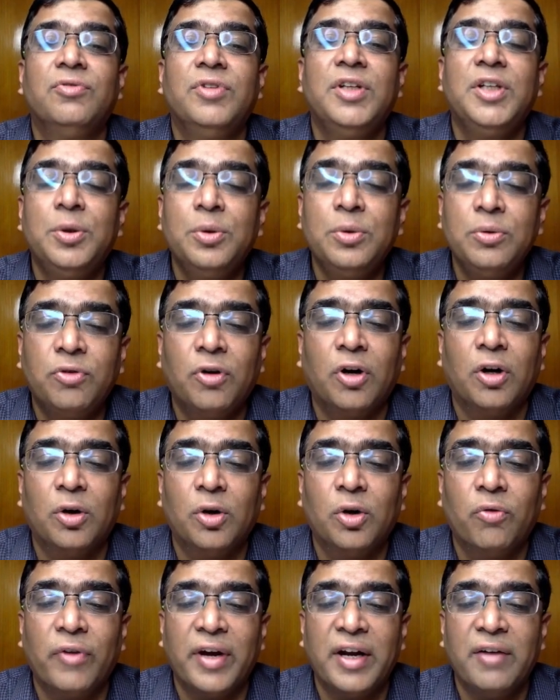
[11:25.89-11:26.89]
we do
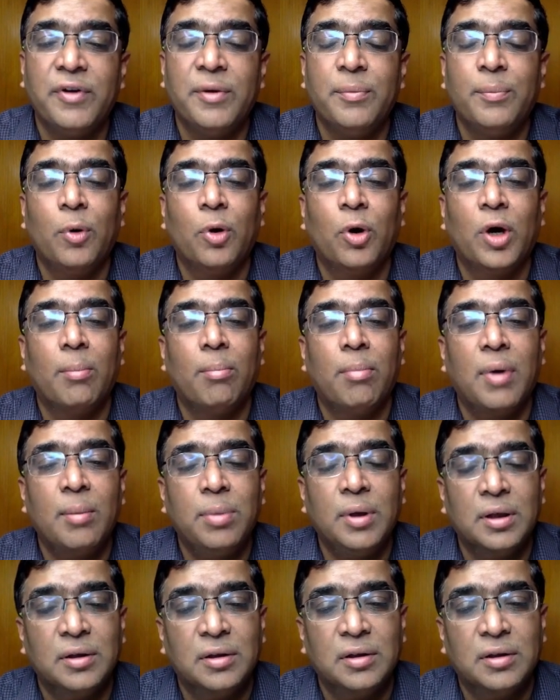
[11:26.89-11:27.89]
follow when we blow a
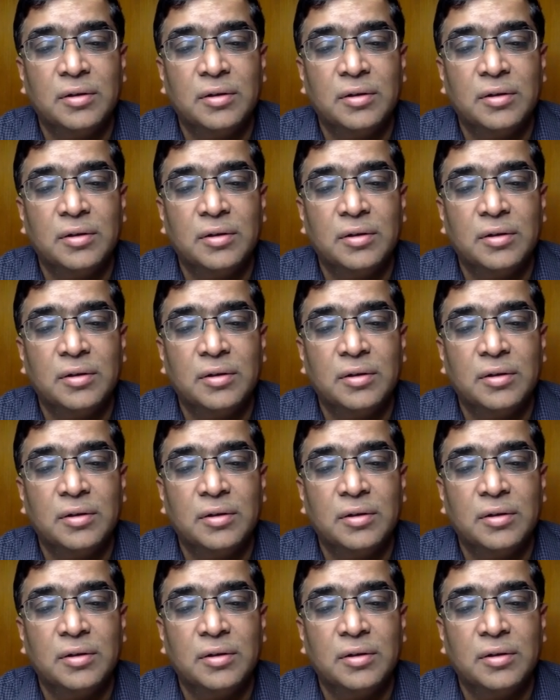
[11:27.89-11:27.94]
bubble